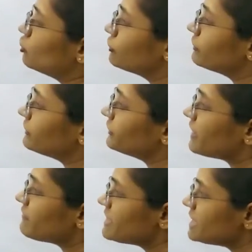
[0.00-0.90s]
So
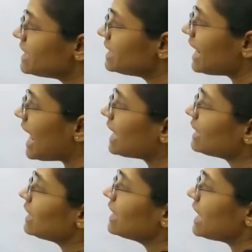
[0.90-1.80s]

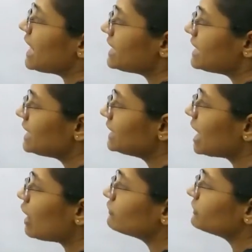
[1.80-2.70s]

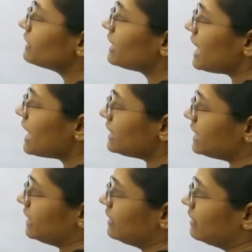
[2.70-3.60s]

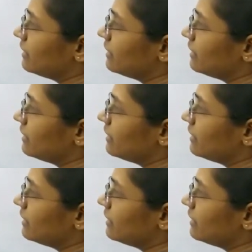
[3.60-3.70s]
17,18,080.